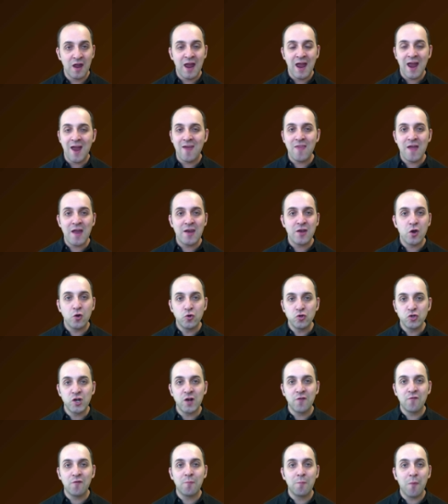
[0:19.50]
and that notion
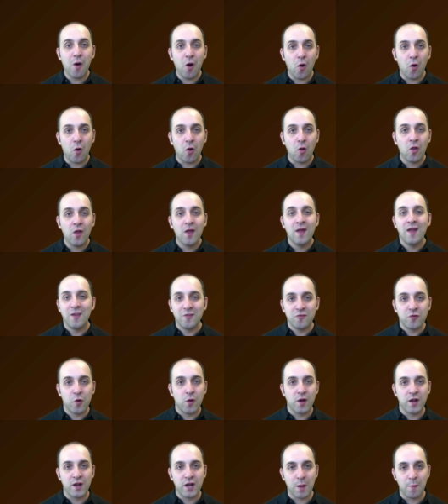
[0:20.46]
of a mole is
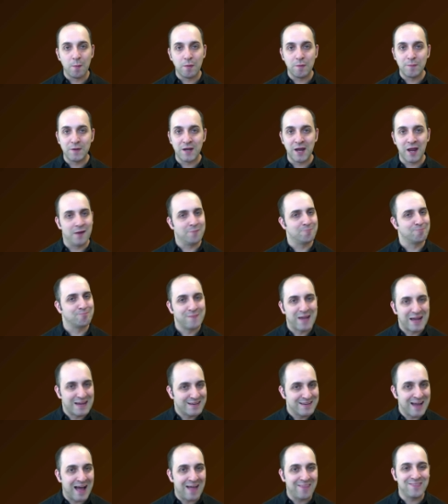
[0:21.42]
going to come up again,
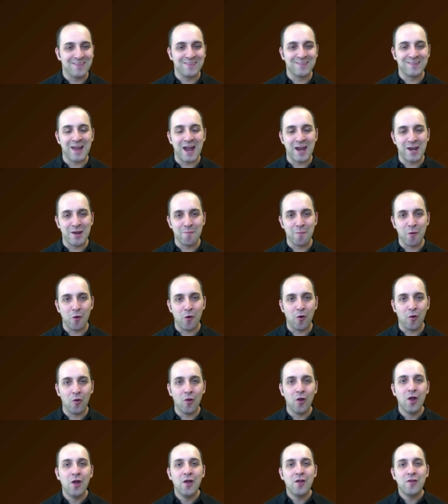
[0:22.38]
not this kind of mole.
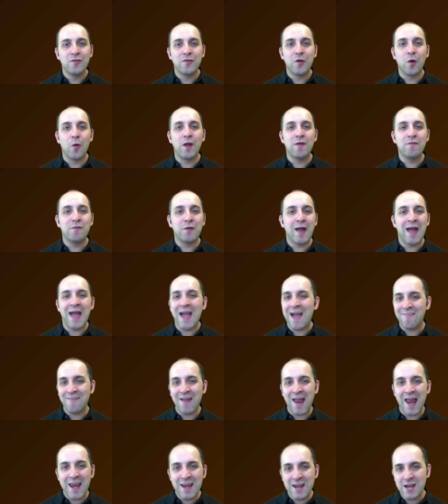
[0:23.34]
So if you have
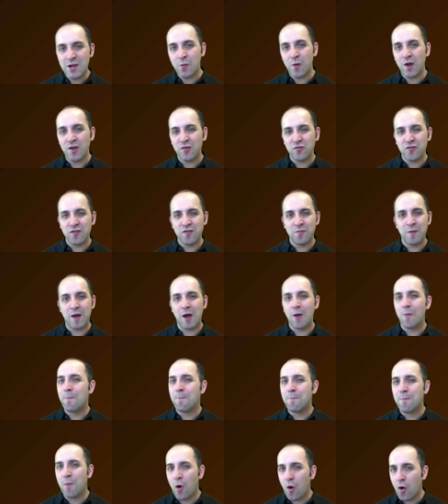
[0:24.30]
any questions about
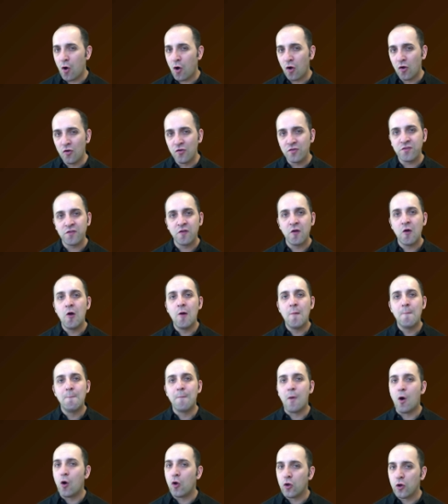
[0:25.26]
moles,
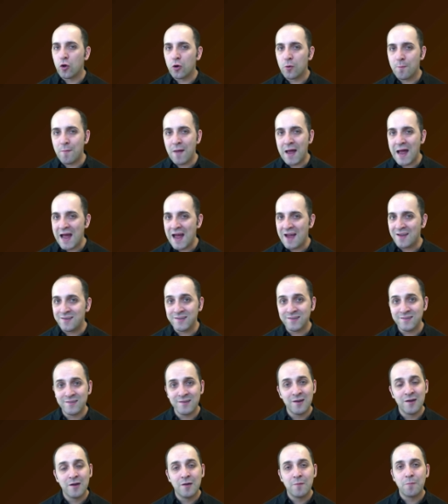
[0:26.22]
molar mass,
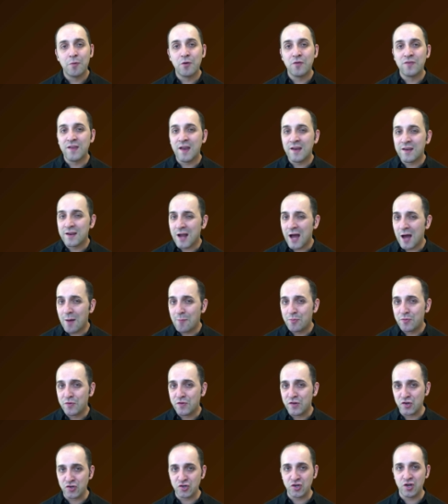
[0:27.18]
percent
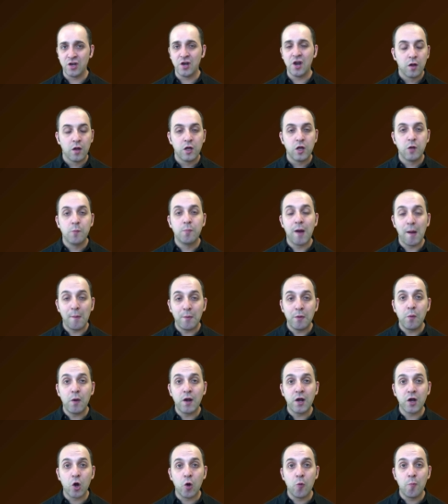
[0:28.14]
composition, you probably
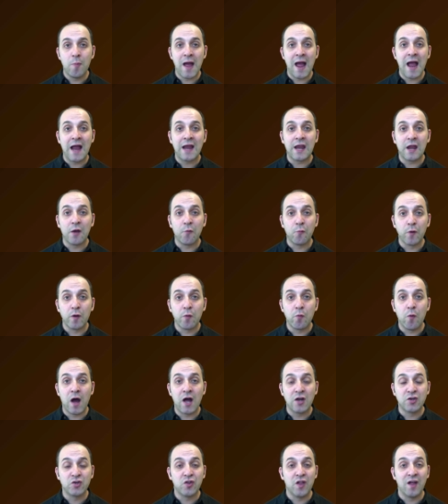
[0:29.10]
want to go back and
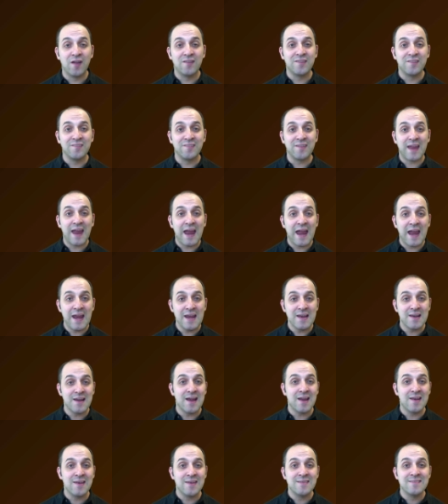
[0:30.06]
rewatch lessons 8
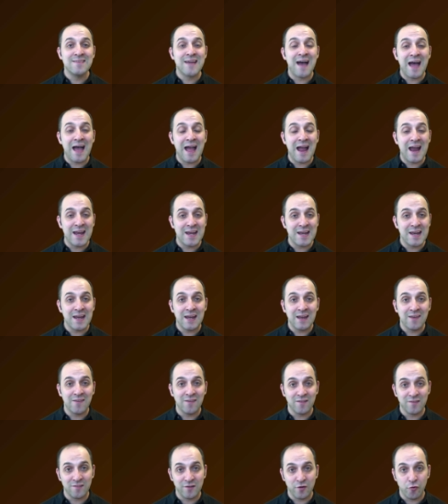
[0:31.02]
and 9 in
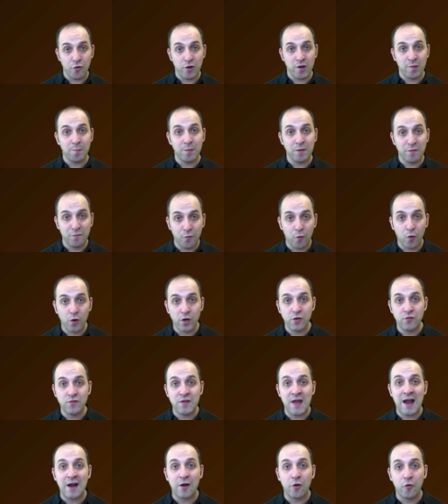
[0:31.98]
this unit before you
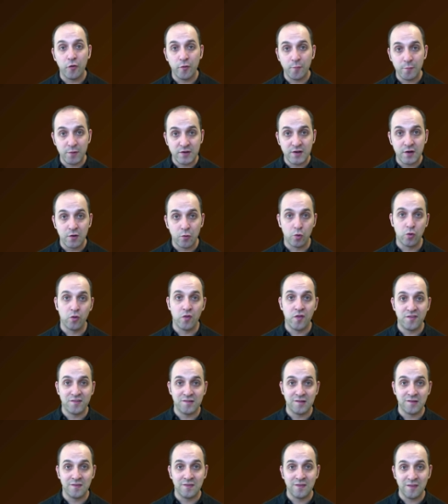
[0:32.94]
tackle the material that's
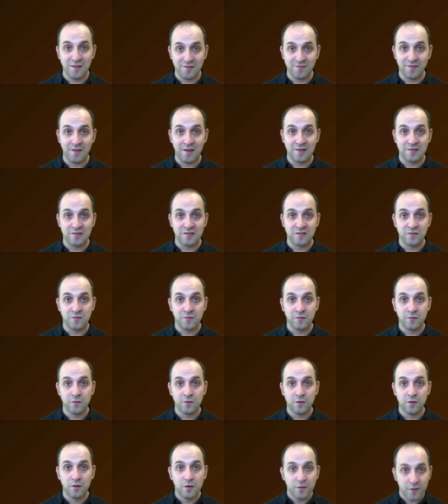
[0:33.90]
in this lesson.
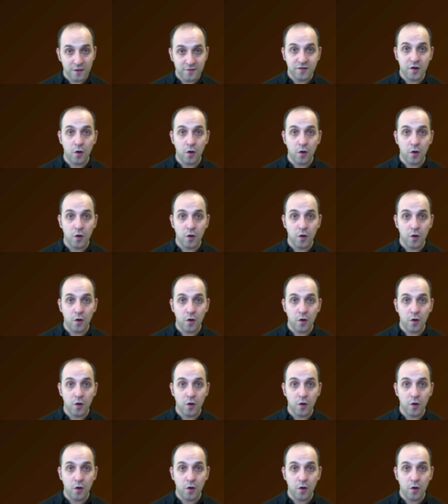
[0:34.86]
Let's